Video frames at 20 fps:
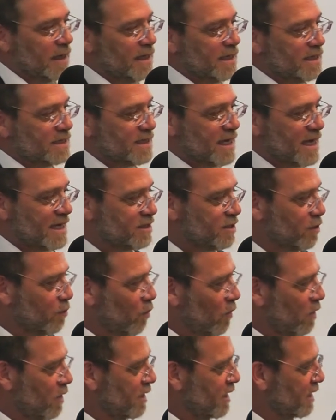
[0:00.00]
he says that
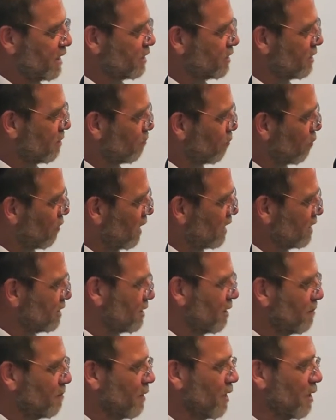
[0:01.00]
one needs to bring
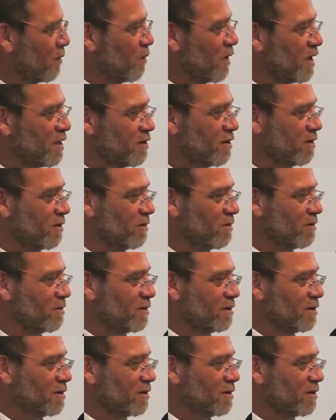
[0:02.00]
somebody with you.